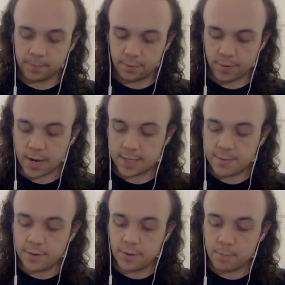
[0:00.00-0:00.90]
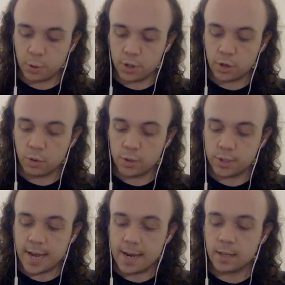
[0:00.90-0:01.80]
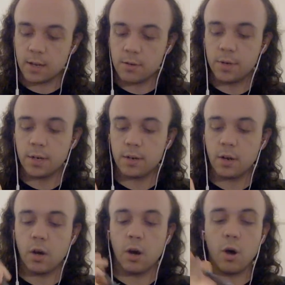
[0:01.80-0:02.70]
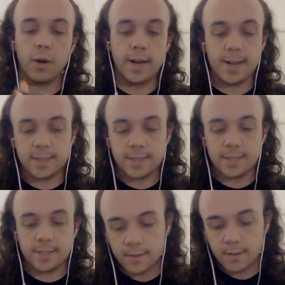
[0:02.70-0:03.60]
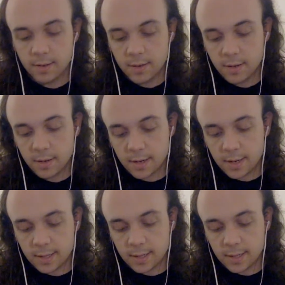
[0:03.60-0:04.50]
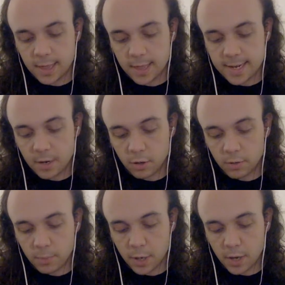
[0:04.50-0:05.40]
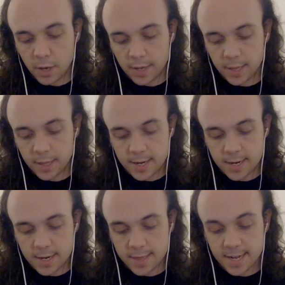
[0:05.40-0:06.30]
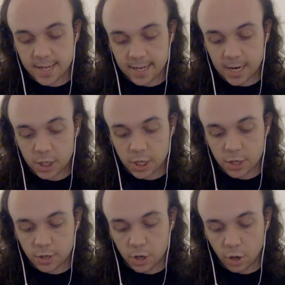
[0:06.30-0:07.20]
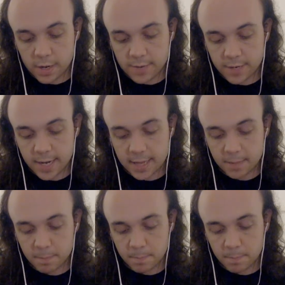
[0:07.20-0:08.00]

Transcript: In fact, even if I put the Corsair cloak on it and like laid it on perfectly, I think I'd actually not even get the